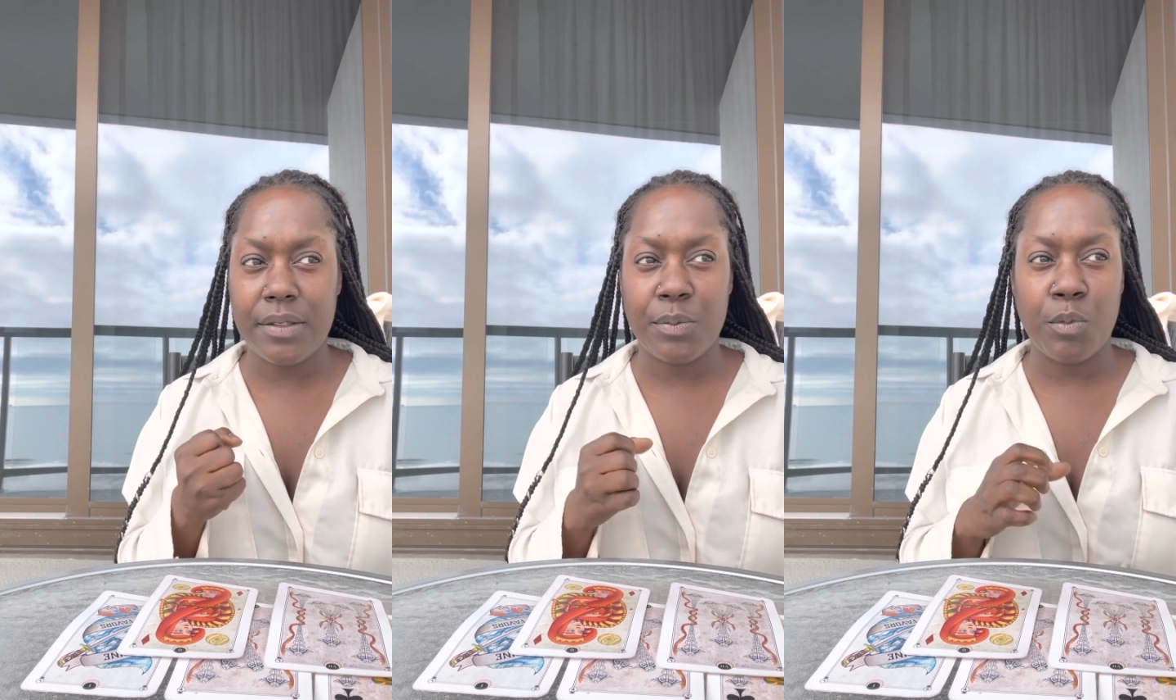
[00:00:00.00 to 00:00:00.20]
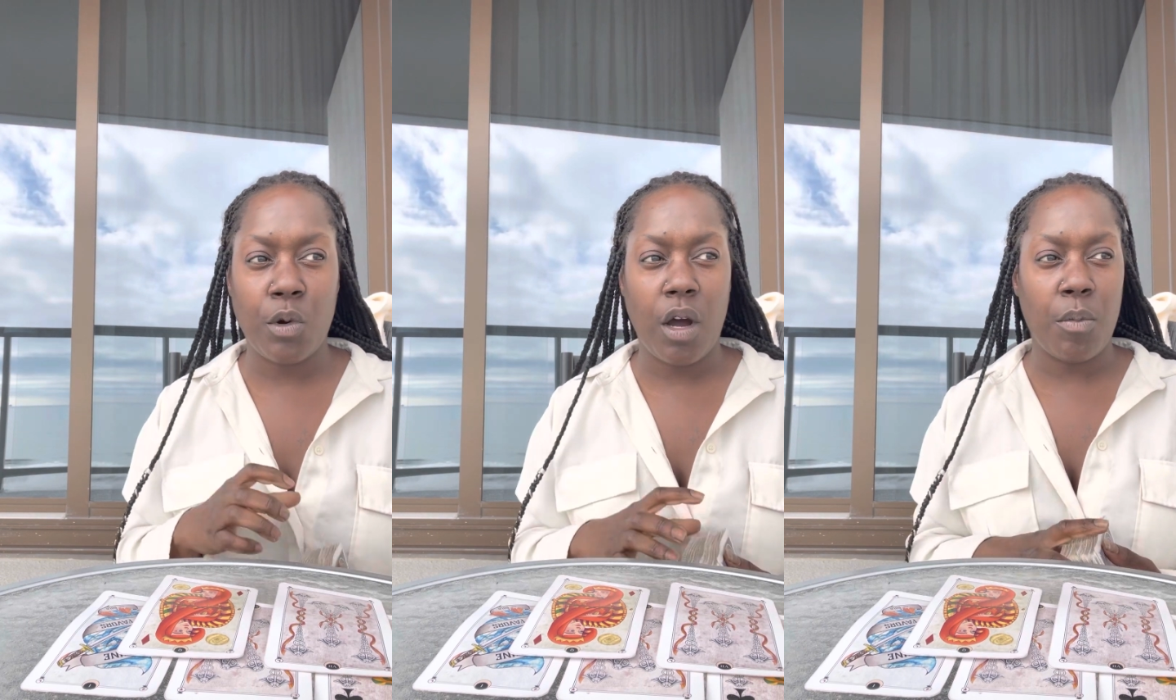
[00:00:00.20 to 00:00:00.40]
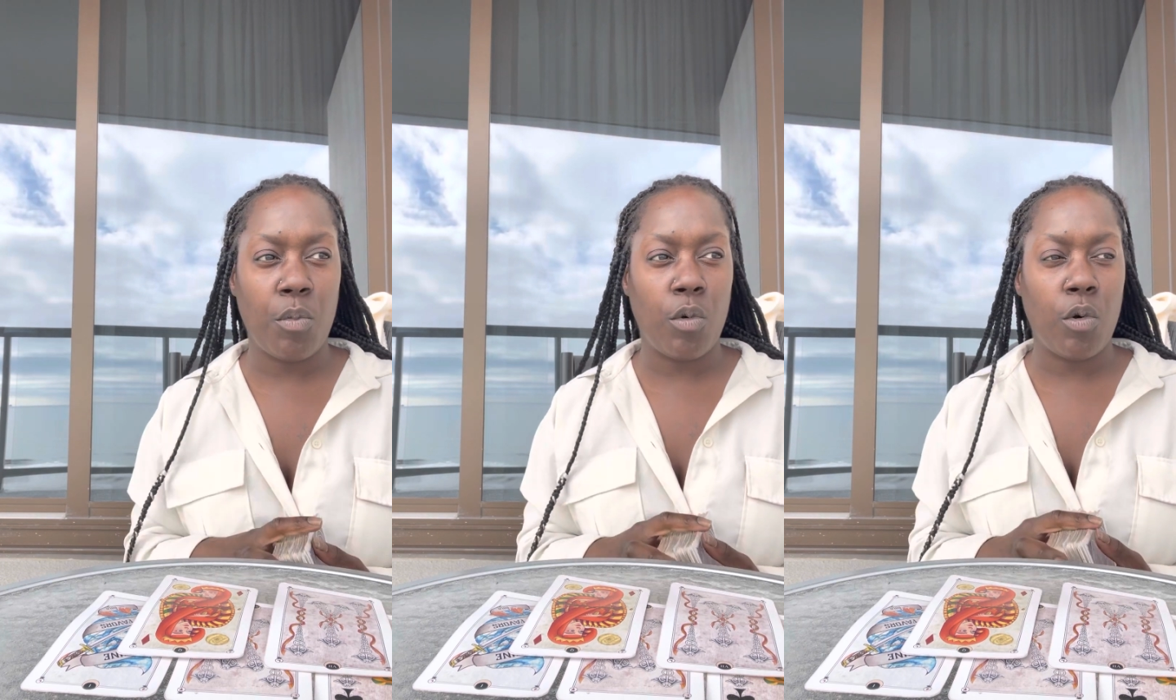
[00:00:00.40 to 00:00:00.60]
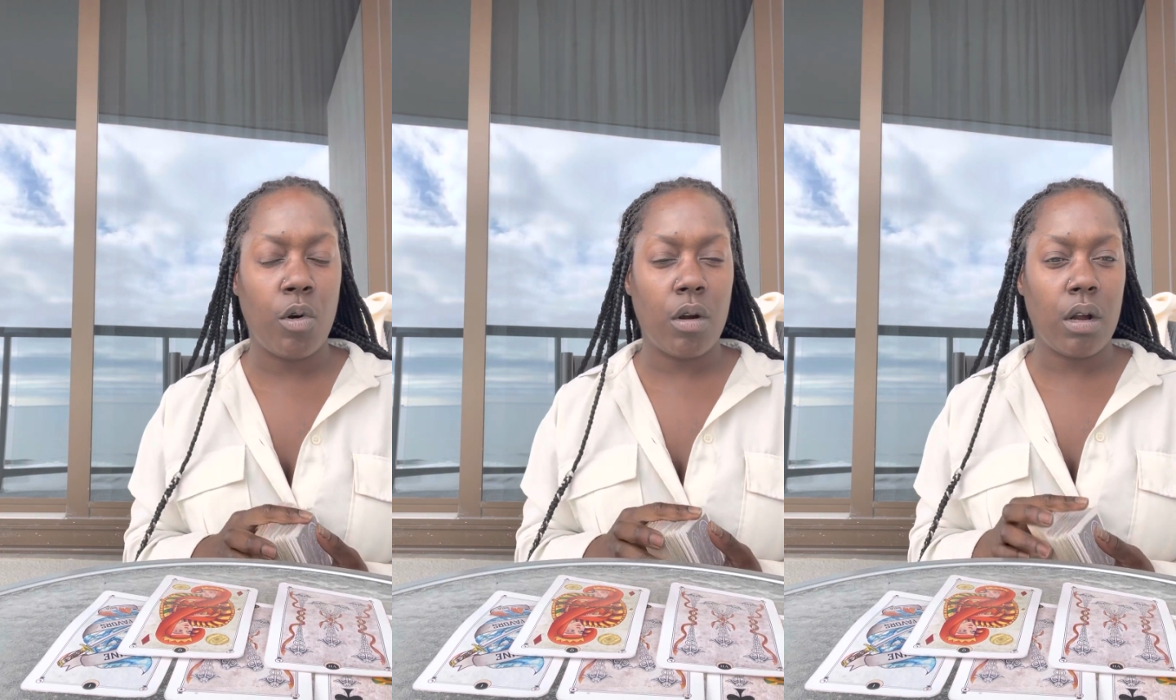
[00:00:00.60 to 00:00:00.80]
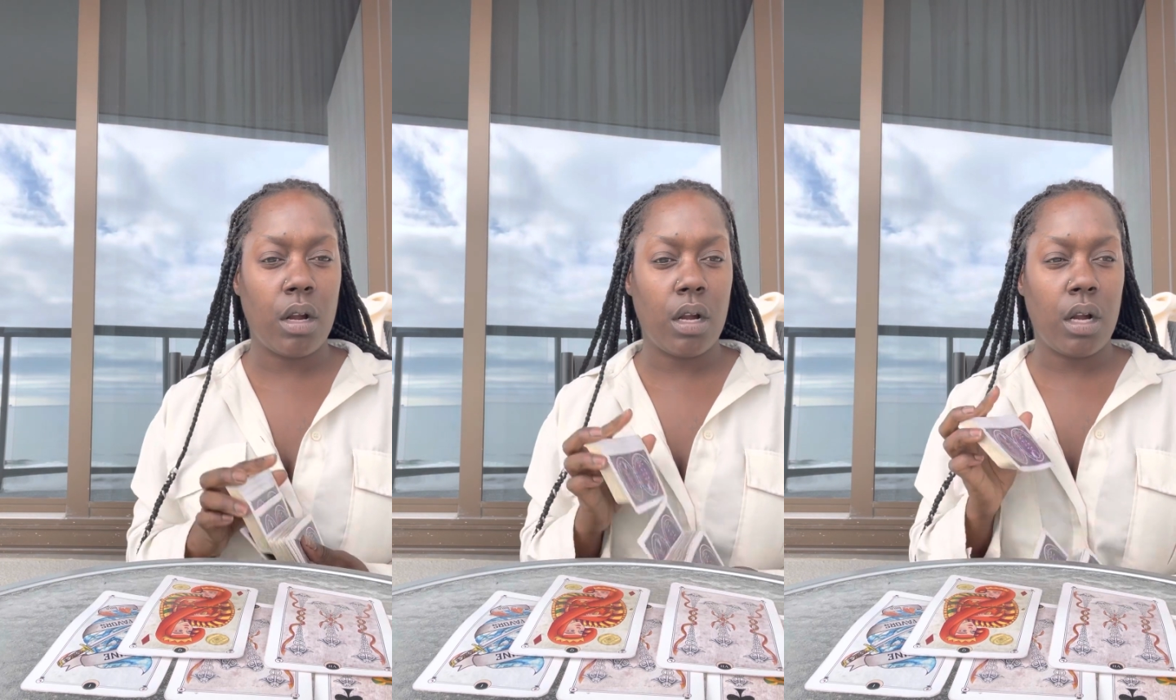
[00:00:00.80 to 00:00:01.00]
a
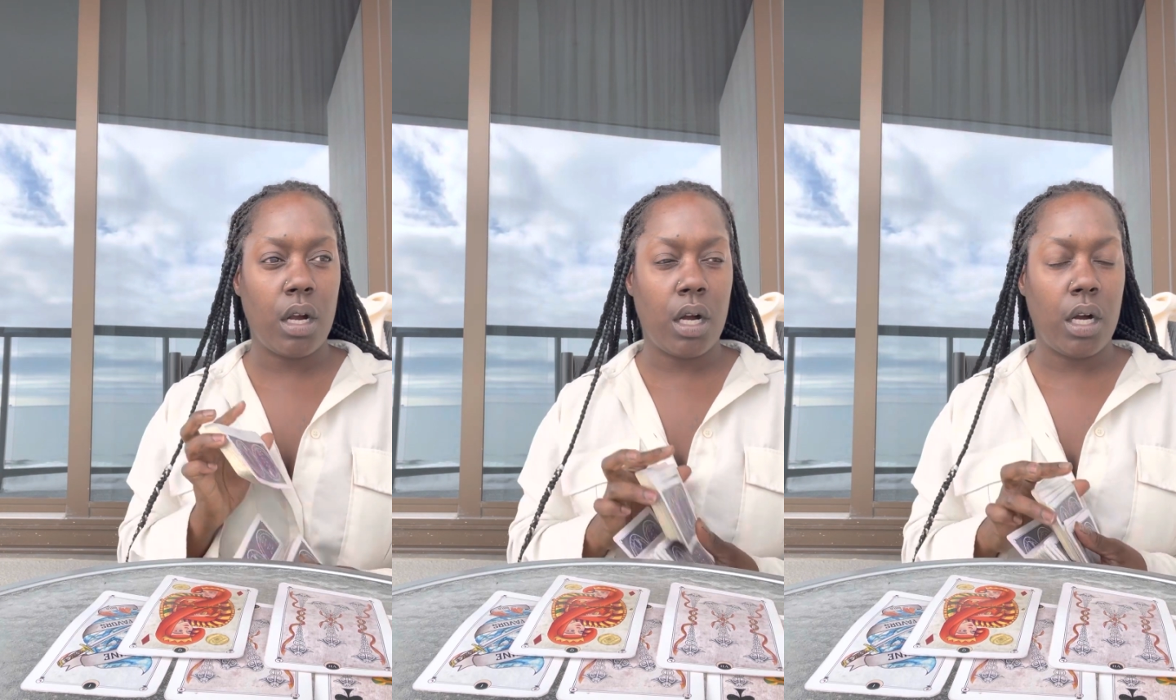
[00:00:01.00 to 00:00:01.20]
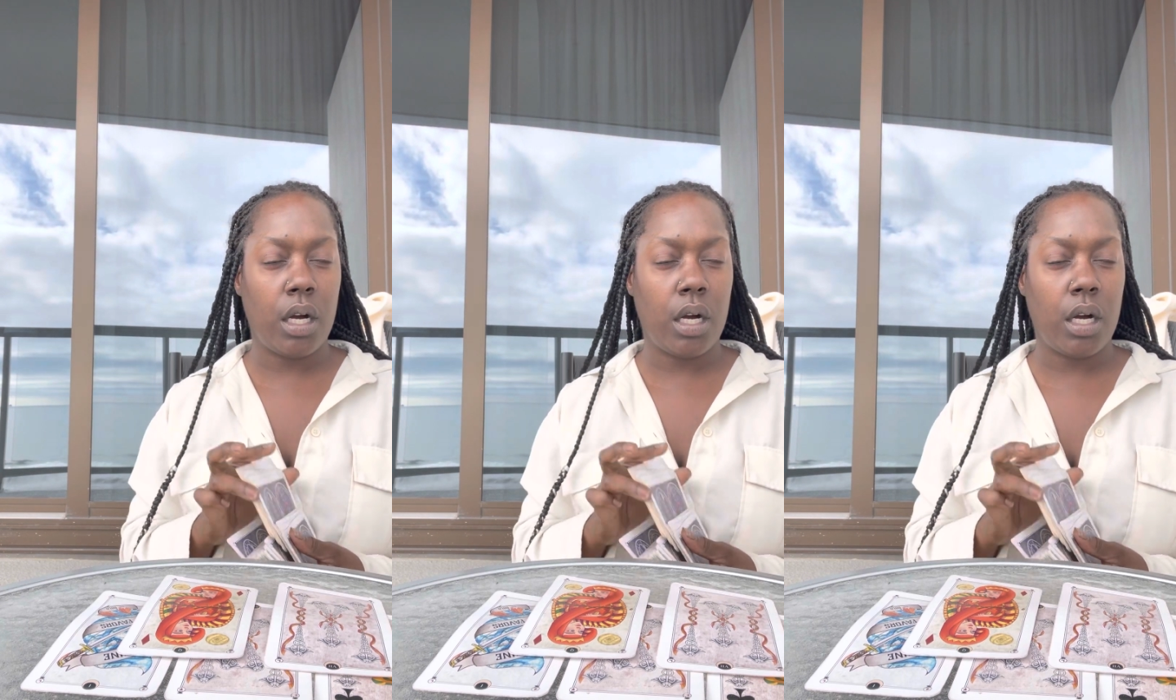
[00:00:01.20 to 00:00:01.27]
more...